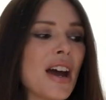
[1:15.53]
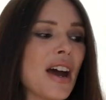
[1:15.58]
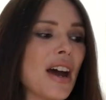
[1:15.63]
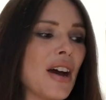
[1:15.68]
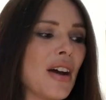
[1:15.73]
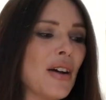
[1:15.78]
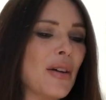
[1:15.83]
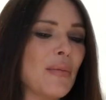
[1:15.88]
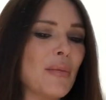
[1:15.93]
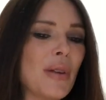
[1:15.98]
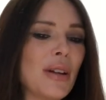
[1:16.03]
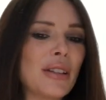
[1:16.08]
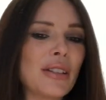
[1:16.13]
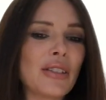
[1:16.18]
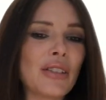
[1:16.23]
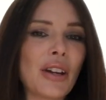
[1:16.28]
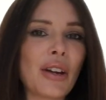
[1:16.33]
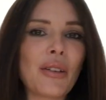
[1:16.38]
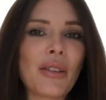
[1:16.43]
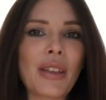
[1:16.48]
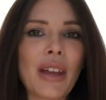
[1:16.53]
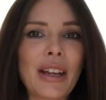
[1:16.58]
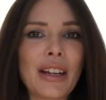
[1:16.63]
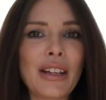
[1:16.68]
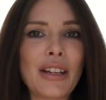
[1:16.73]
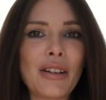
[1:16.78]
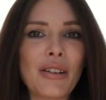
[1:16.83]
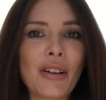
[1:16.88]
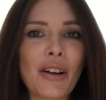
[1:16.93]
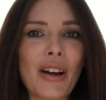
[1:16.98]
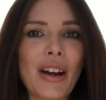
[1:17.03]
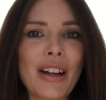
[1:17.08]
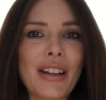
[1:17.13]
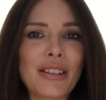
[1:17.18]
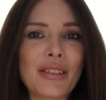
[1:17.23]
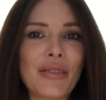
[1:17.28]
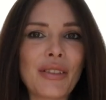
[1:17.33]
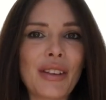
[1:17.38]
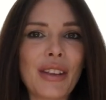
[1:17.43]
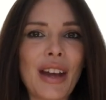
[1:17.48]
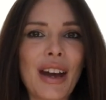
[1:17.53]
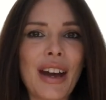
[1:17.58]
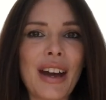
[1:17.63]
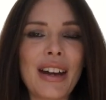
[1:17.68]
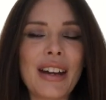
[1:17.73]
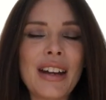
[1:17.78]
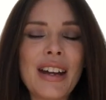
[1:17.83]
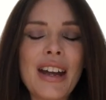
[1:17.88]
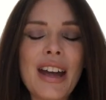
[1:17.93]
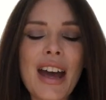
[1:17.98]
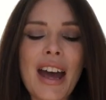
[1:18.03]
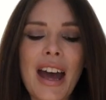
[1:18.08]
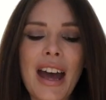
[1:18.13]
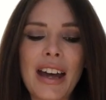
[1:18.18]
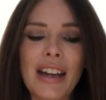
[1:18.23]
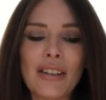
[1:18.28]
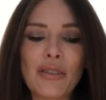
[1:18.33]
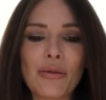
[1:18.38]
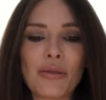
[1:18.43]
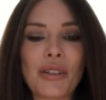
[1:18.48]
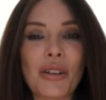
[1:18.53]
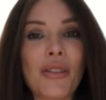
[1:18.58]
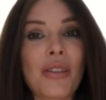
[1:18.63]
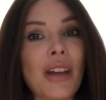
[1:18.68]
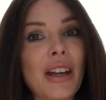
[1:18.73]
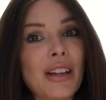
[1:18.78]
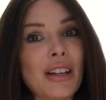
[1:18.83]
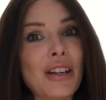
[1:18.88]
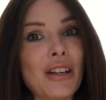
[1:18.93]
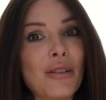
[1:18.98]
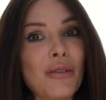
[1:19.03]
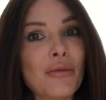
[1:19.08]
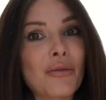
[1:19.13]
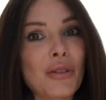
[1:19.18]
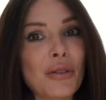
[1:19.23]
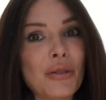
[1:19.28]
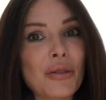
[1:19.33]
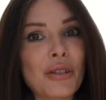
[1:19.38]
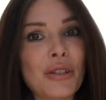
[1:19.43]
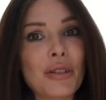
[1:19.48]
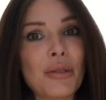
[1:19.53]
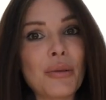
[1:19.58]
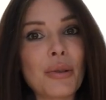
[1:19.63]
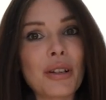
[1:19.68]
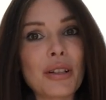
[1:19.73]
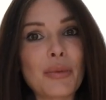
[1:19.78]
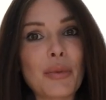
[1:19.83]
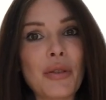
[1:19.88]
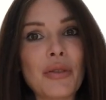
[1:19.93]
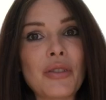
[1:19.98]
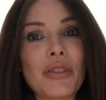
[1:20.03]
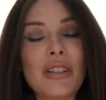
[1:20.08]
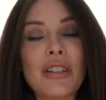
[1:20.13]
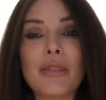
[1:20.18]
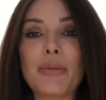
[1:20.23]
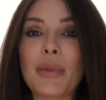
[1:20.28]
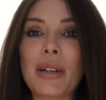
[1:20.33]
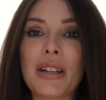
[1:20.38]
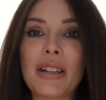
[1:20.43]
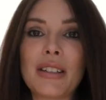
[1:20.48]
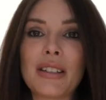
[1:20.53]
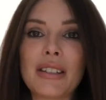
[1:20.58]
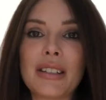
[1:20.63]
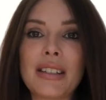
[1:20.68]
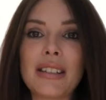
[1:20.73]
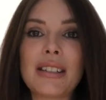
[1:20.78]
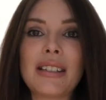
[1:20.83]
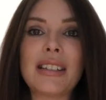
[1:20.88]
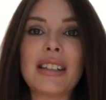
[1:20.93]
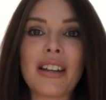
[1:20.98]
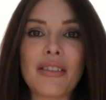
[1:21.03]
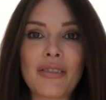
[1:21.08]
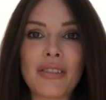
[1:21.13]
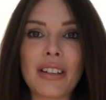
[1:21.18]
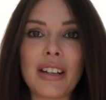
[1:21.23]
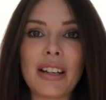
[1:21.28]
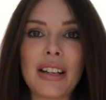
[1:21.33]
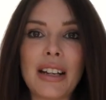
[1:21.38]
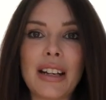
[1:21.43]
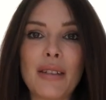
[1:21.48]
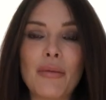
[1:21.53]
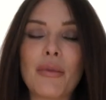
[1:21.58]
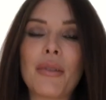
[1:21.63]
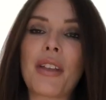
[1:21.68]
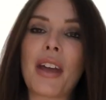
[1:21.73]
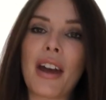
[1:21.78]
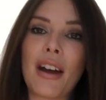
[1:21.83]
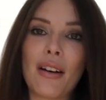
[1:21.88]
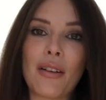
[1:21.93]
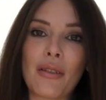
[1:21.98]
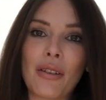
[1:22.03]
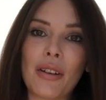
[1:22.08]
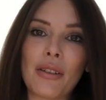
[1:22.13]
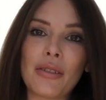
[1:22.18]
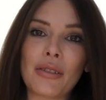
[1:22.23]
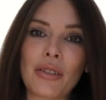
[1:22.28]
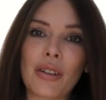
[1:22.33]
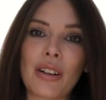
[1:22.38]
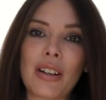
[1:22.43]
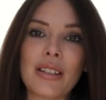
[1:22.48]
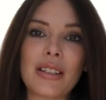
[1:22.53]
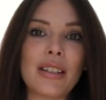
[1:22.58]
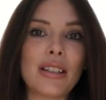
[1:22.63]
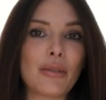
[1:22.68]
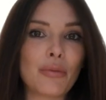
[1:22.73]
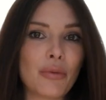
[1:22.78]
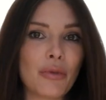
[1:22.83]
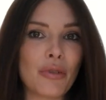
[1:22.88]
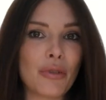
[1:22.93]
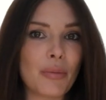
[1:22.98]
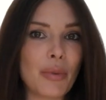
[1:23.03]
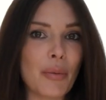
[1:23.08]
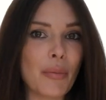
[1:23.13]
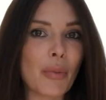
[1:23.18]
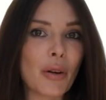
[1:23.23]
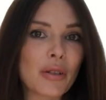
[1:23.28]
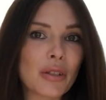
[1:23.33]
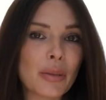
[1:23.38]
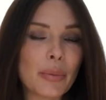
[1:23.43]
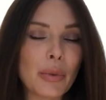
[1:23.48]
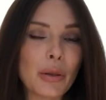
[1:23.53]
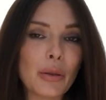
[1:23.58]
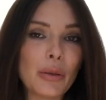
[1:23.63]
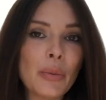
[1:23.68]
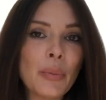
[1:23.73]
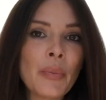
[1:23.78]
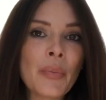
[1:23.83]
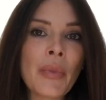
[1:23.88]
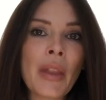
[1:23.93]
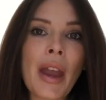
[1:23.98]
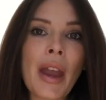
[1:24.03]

Um, so thank you guys for that, and also thank you, of course, to our sponsors, because definitely without those guys this wouldn't have been possible.